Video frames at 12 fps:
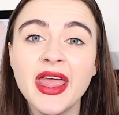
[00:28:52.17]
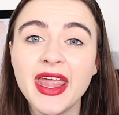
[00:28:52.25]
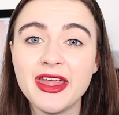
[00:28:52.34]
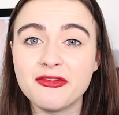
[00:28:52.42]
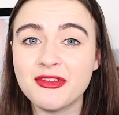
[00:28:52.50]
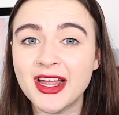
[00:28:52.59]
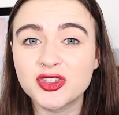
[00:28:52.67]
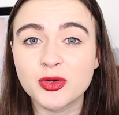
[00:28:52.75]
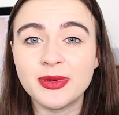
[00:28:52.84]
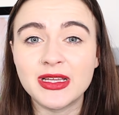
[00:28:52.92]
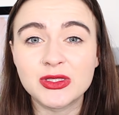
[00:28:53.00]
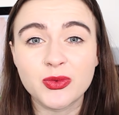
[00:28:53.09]
If rat
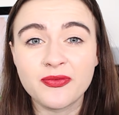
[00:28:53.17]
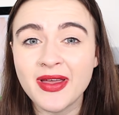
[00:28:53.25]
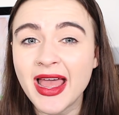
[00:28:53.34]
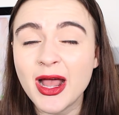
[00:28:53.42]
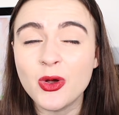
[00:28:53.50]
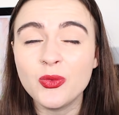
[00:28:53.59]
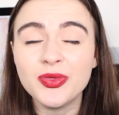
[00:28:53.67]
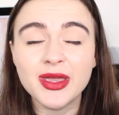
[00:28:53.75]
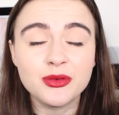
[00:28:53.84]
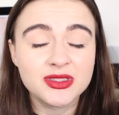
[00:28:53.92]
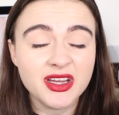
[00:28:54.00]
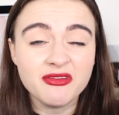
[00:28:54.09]
droppings were found,
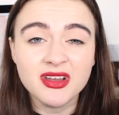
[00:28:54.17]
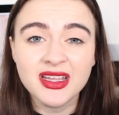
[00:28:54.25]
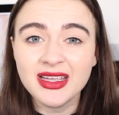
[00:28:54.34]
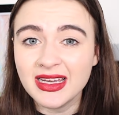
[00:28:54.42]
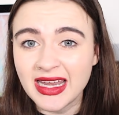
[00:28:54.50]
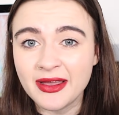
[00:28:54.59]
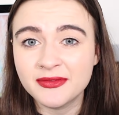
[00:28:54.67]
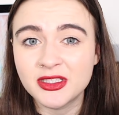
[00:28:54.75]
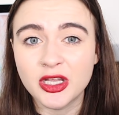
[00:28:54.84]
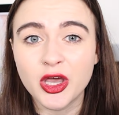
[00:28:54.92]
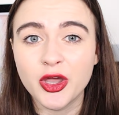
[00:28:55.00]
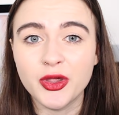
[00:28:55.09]
they were generally left
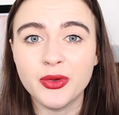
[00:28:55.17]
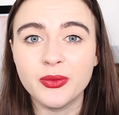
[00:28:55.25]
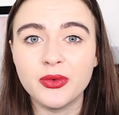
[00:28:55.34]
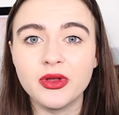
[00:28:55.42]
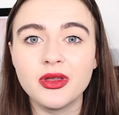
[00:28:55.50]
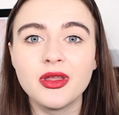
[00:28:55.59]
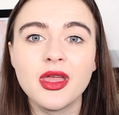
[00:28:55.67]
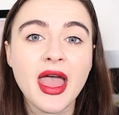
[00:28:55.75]
alone.